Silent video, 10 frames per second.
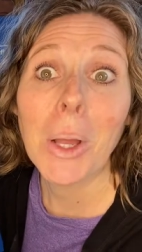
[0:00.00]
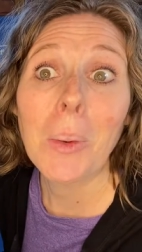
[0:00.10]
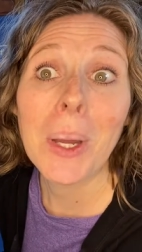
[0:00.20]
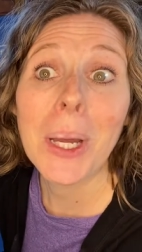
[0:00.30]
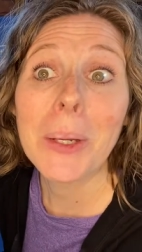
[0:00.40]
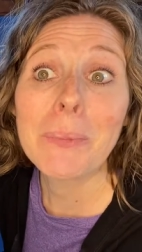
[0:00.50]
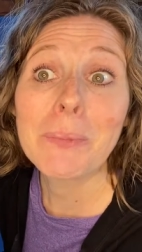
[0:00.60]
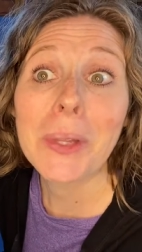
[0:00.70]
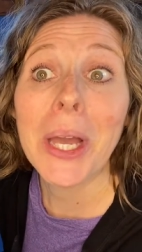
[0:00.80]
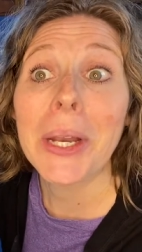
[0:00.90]
Okay,
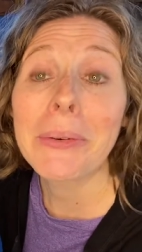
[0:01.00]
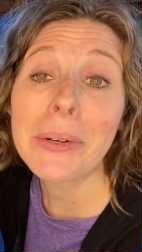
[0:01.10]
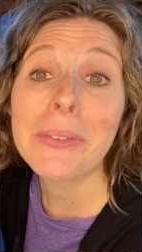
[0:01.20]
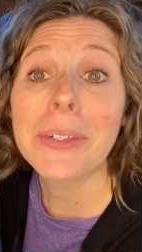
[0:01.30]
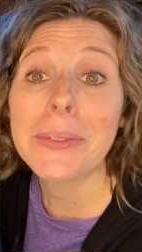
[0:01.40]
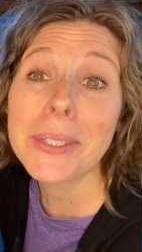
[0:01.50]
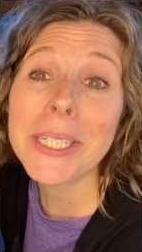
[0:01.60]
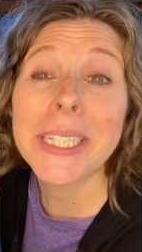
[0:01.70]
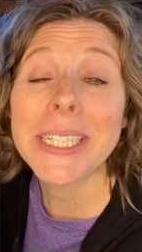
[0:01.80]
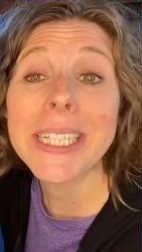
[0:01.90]
I don't know if you're
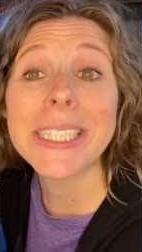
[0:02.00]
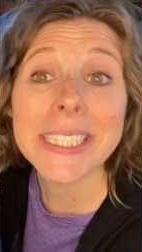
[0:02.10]
right. Let's